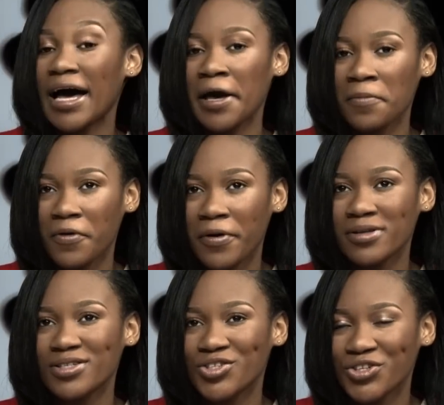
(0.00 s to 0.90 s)
am going
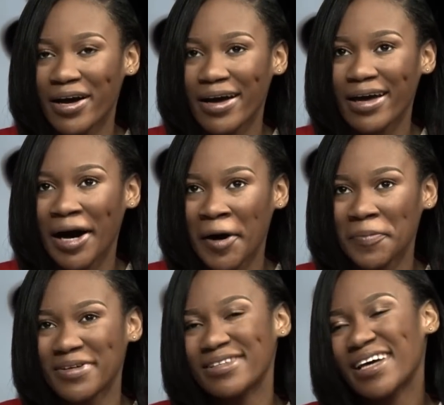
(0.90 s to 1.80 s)
to try,
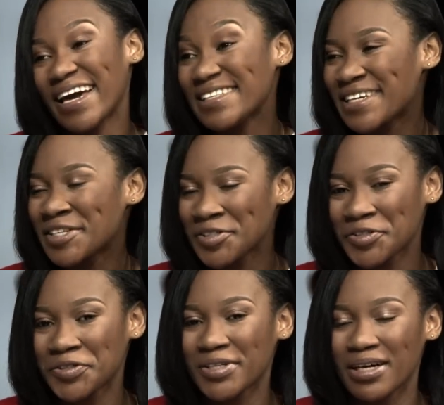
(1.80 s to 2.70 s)
I intend
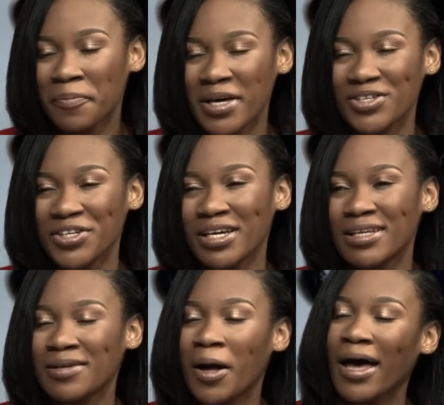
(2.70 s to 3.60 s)
to major
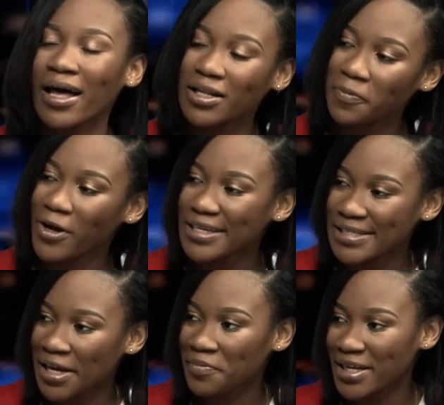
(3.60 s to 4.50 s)
in health
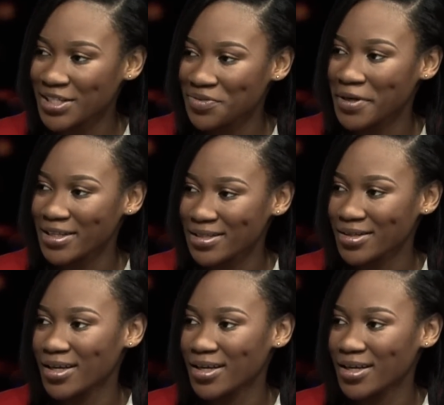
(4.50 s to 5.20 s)
policy and management,